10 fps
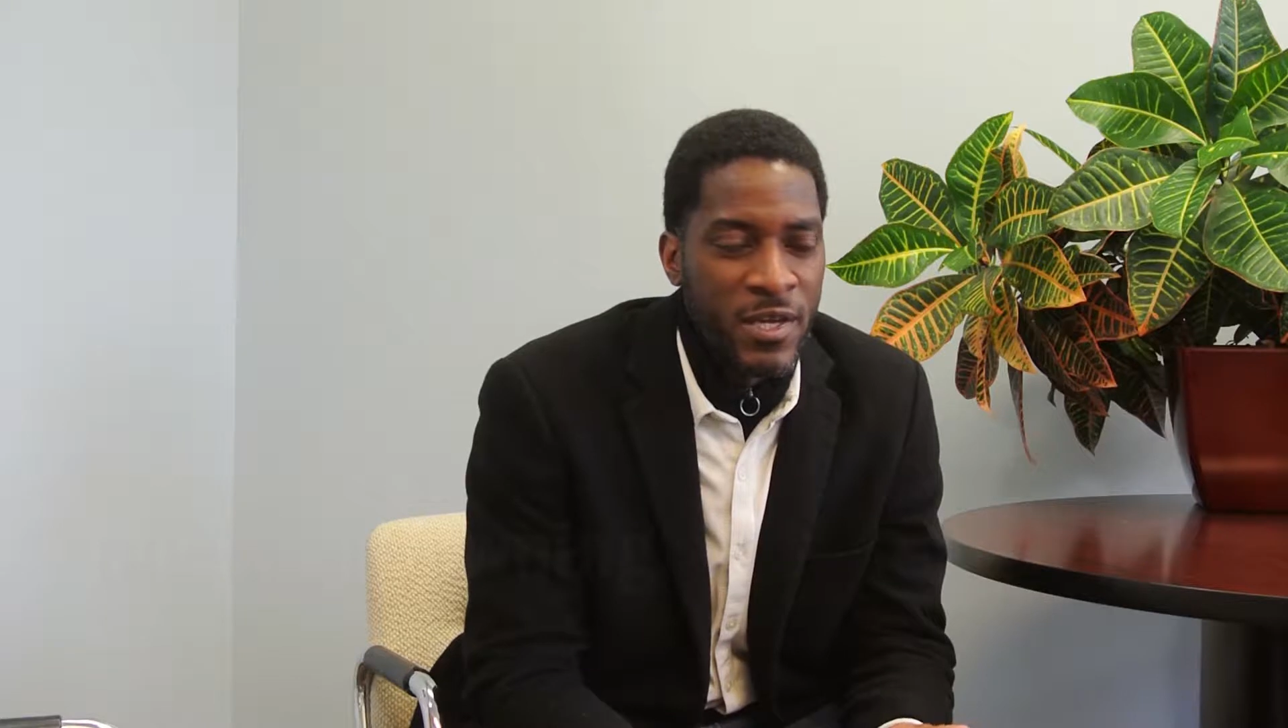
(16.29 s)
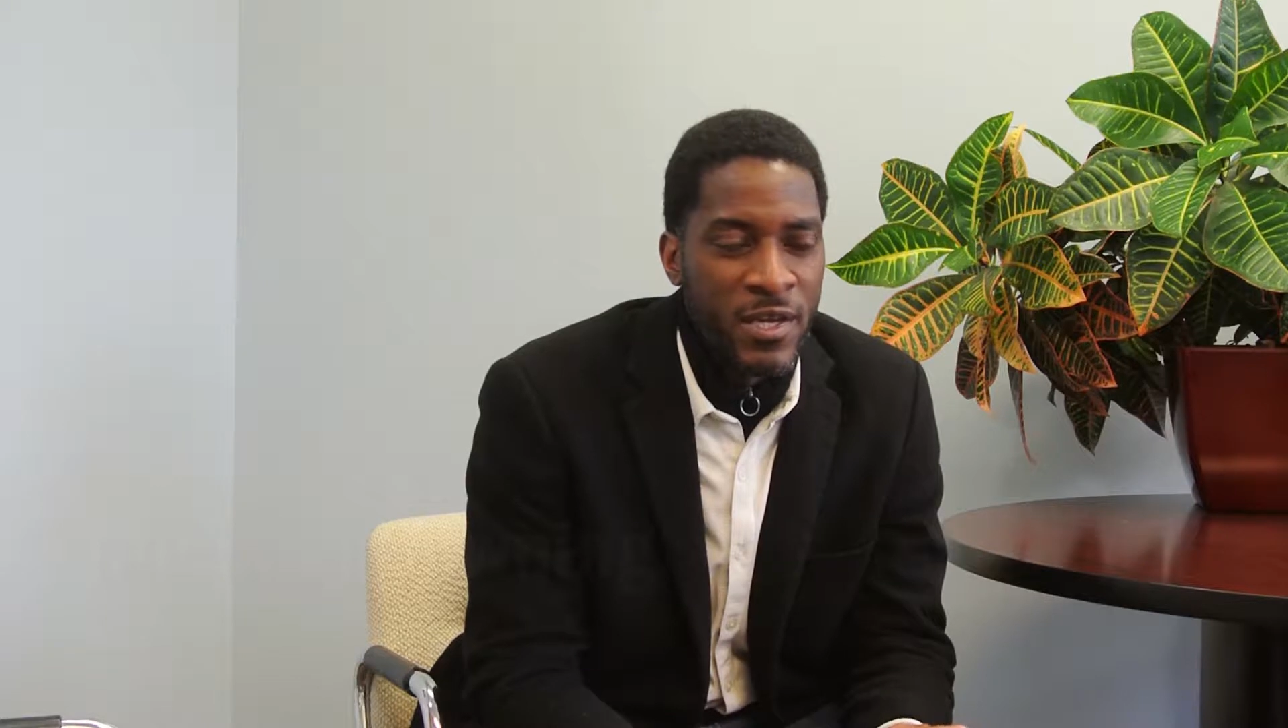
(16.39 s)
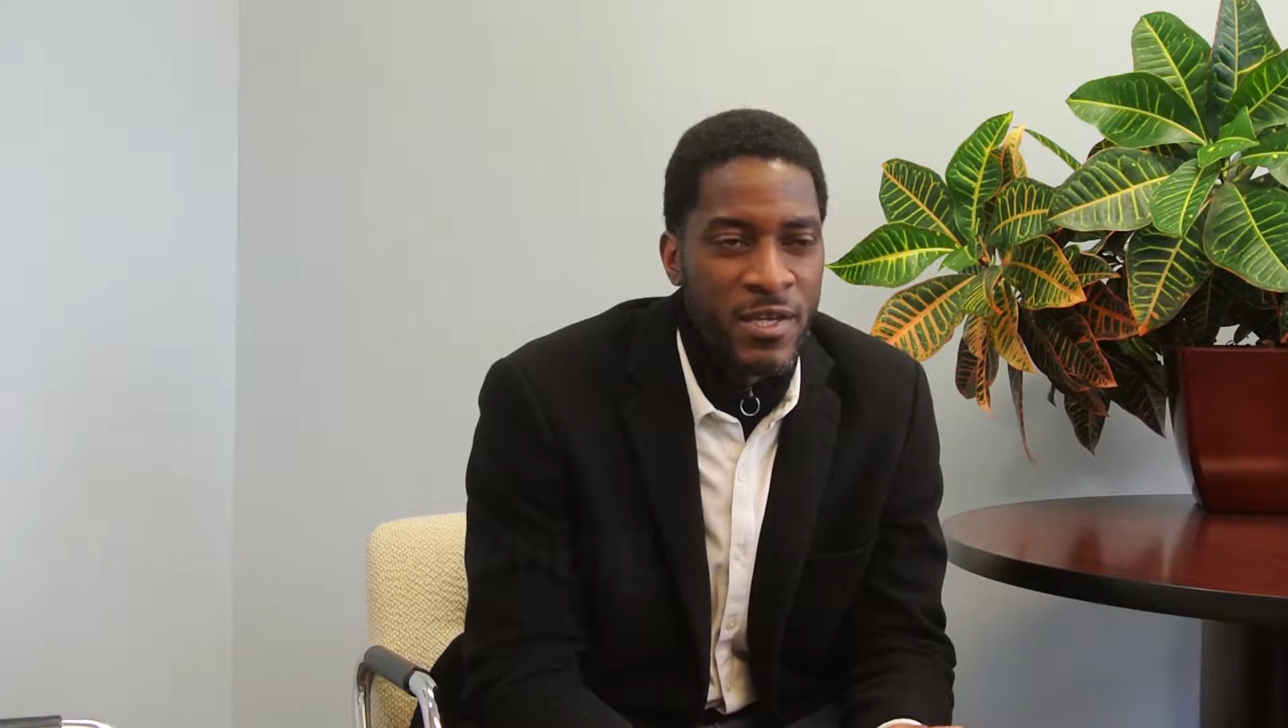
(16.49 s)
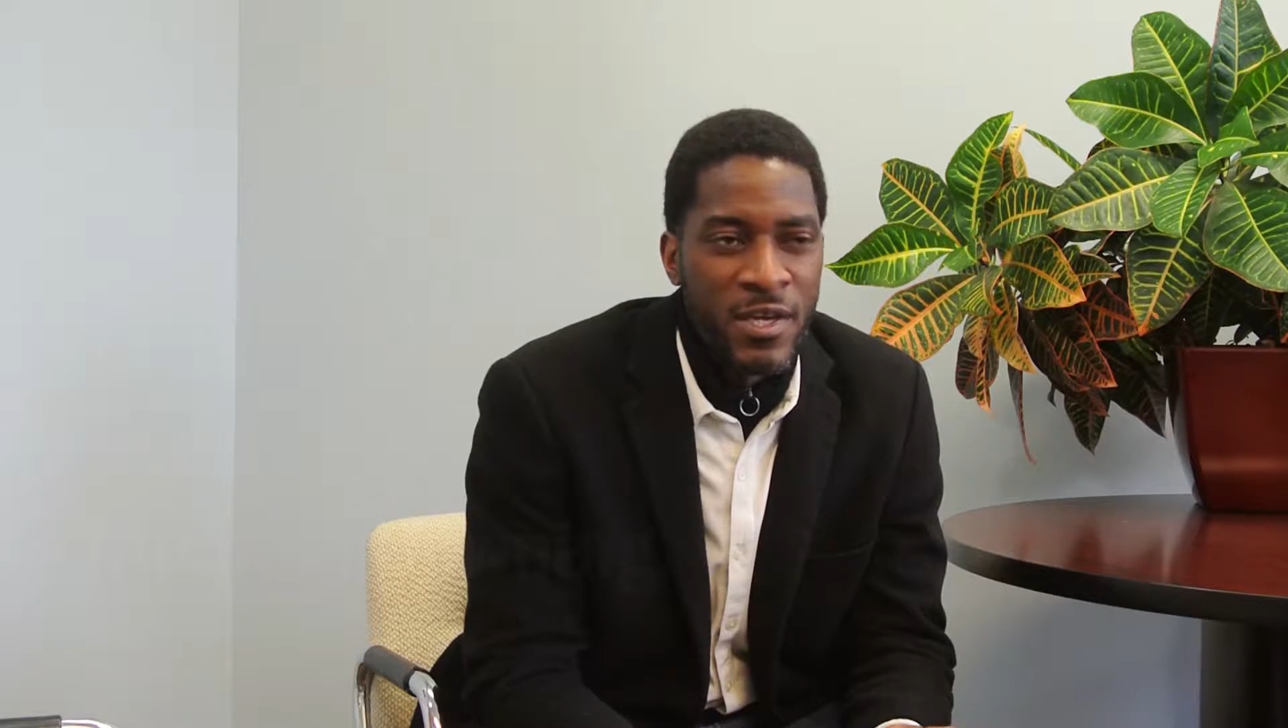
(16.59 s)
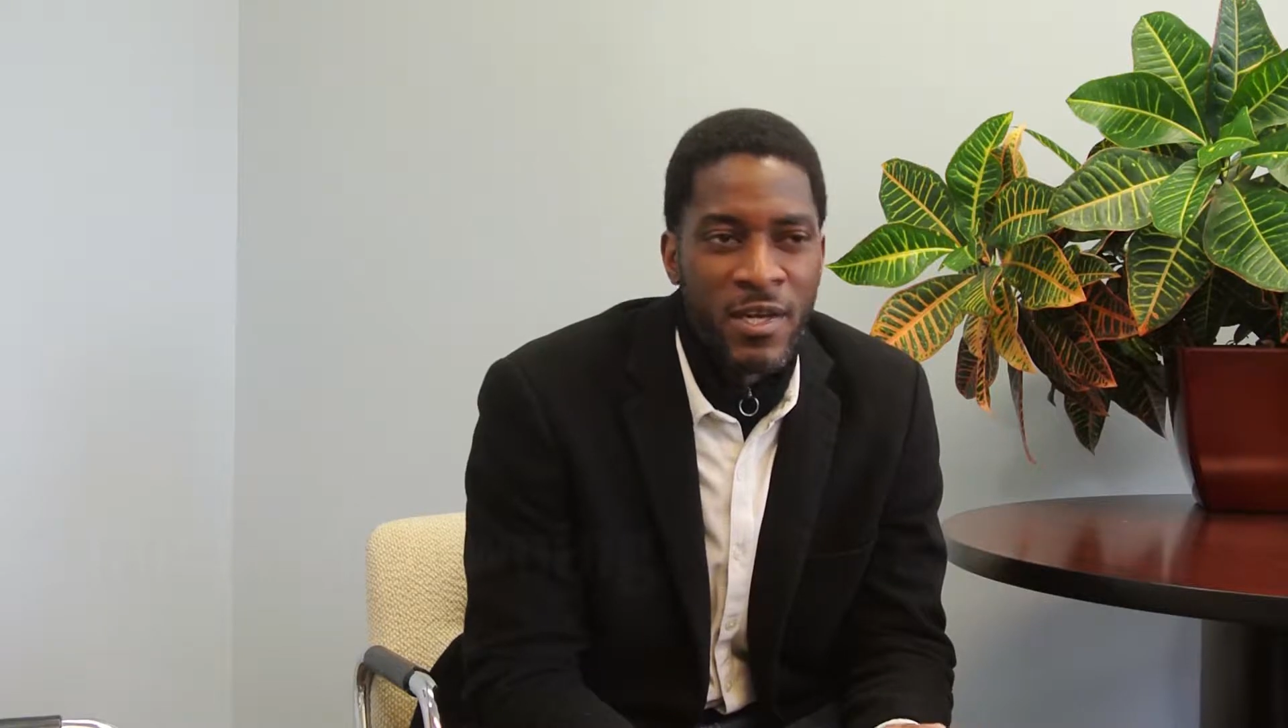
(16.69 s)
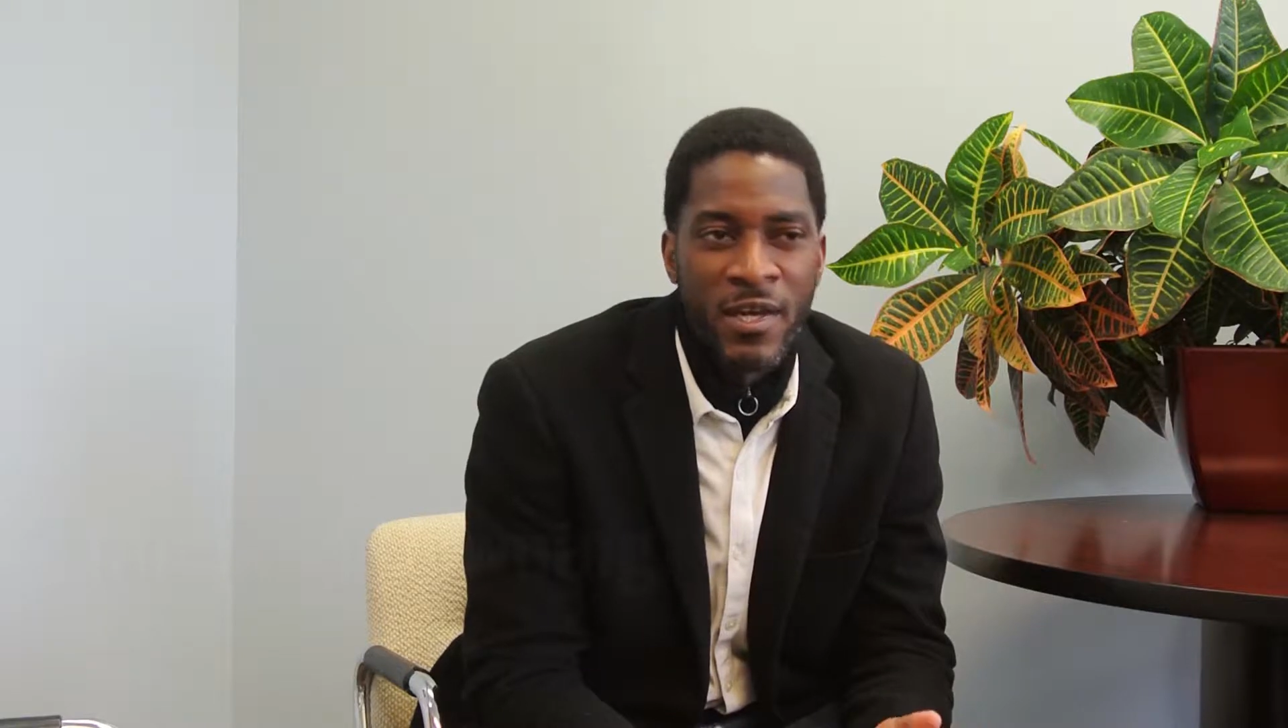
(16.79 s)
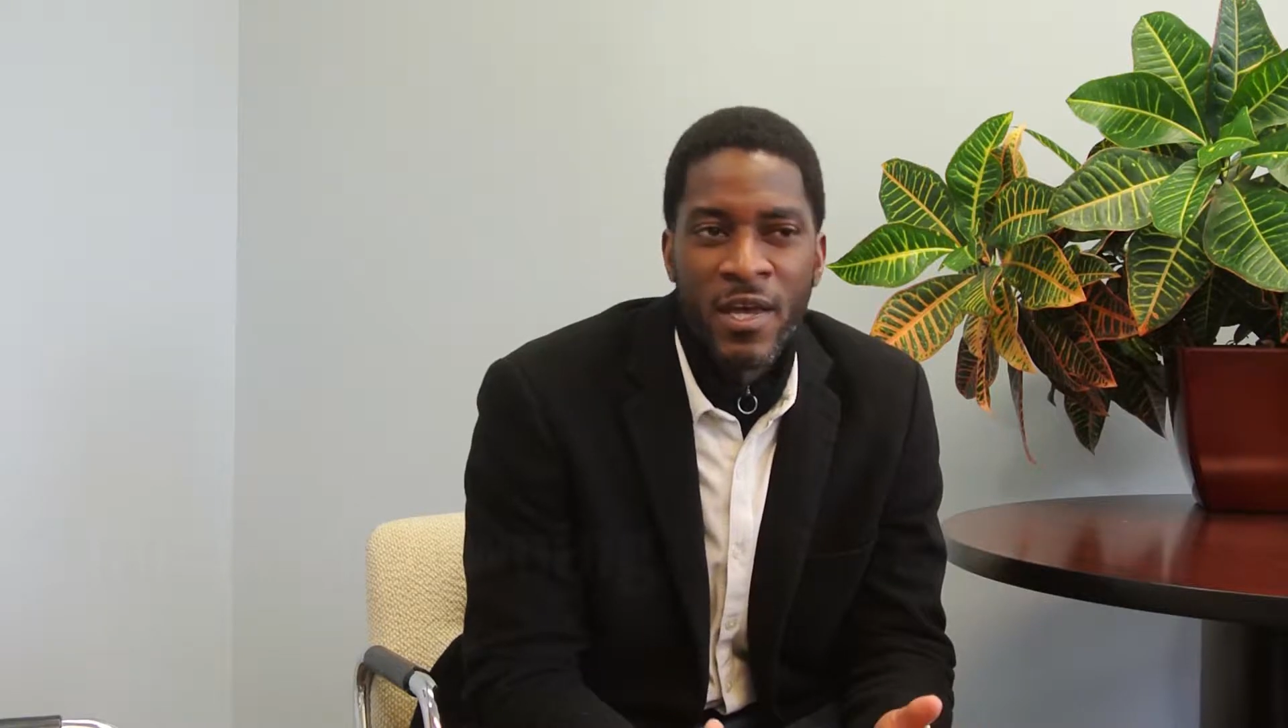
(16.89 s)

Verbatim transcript: and uh,